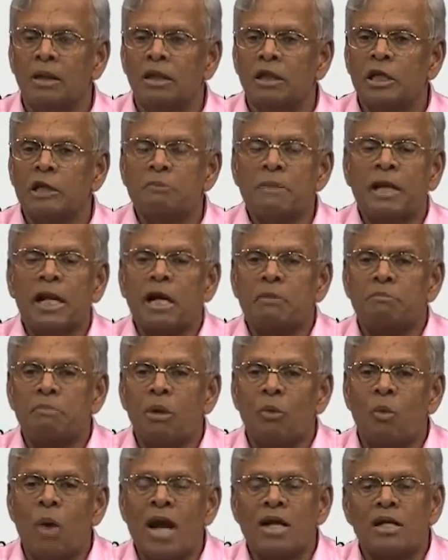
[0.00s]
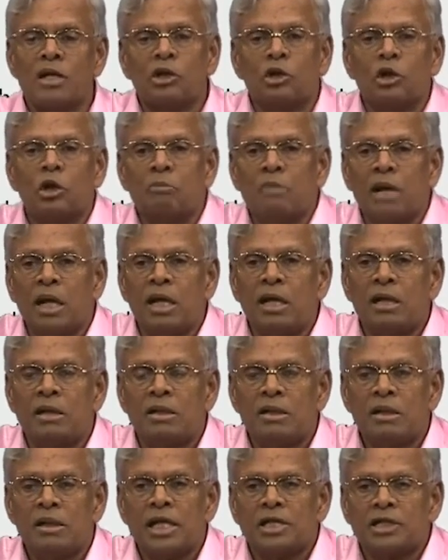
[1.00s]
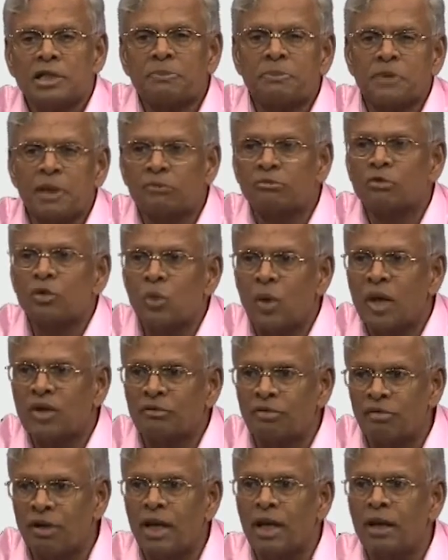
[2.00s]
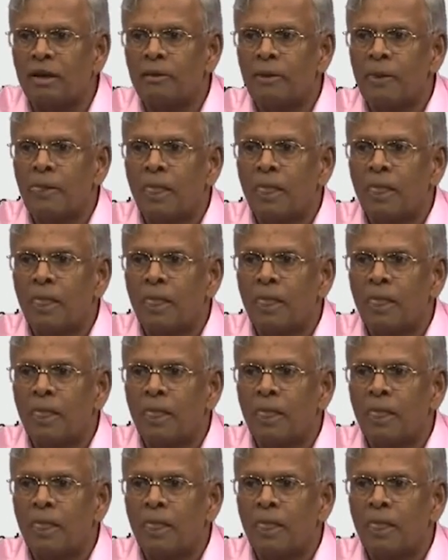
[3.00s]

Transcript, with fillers: It may not be one, it could be a subset of 2 or 3.